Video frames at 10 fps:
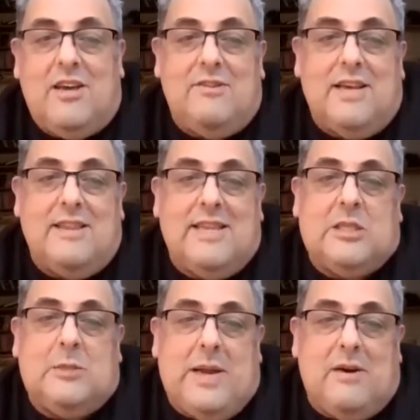that the
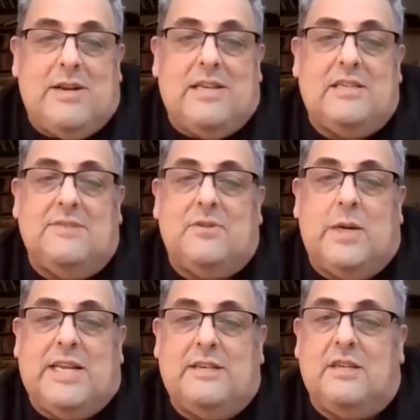experience of
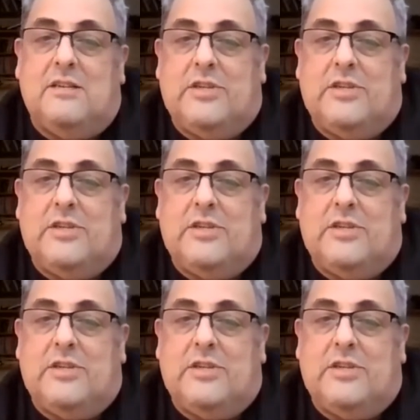20th century